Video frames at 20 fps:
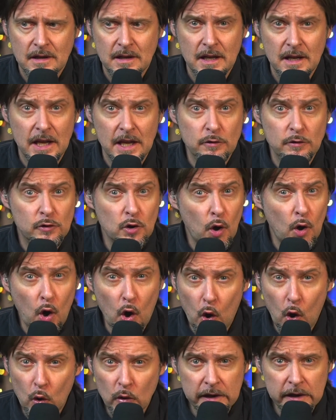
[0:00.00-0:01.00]
And you've got
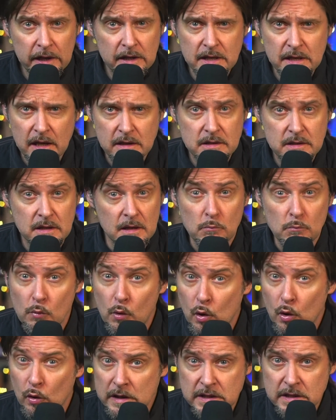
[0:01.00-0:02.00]
all the attention,
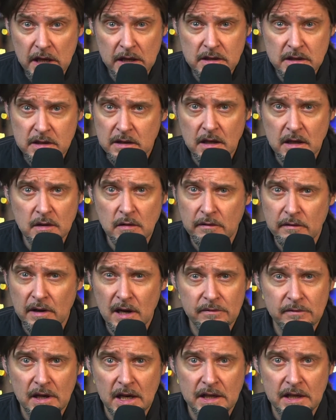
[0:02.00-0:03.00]
more attention than you've
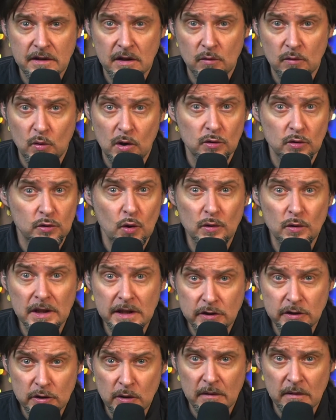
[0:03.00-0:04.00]
ever had in the world. Not only
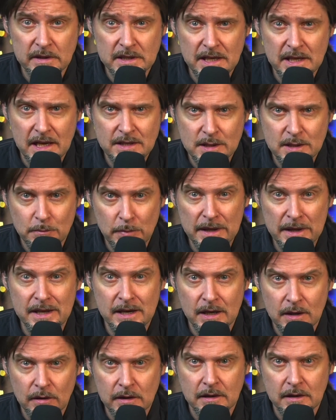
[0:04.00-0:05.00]
do you have attention, but they're
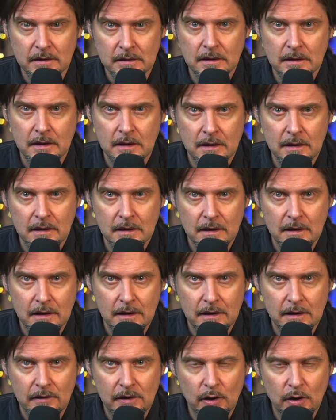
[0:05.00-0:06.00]
gonna
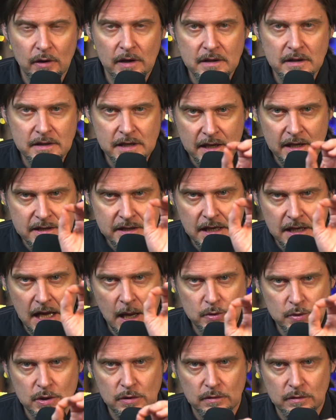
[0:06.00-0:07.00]
take a
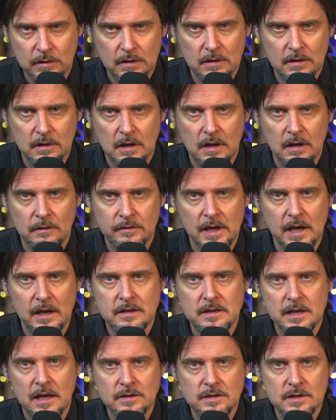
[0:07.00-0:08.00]
snapshot of that
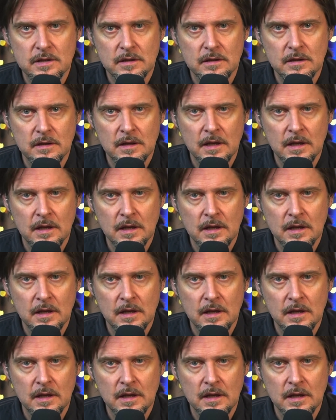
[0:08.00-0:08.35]
attention.